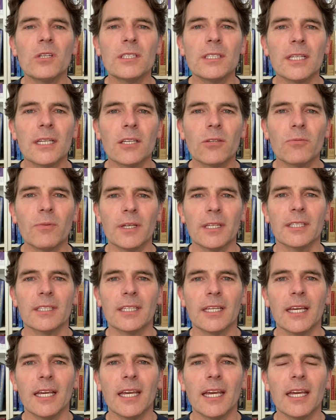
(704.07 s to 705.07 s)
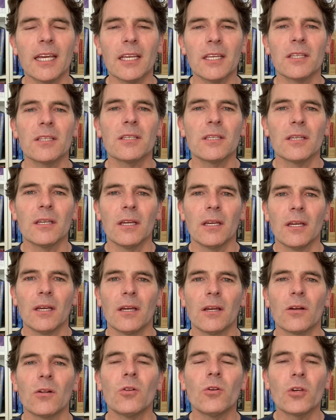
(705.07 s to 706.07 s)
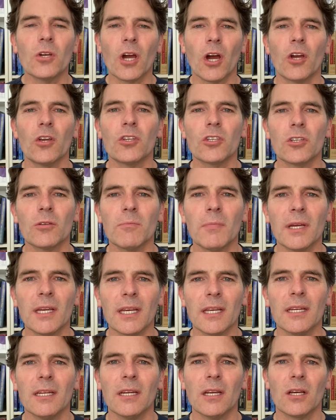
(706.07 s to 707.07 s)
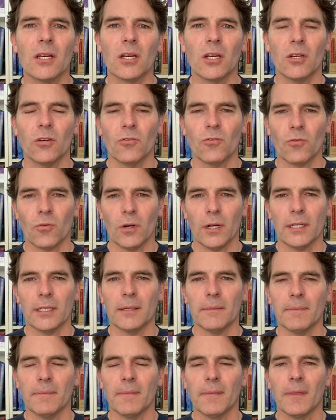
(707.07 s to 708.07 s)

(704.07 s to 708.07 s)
things we see is glucosamine chondroitin.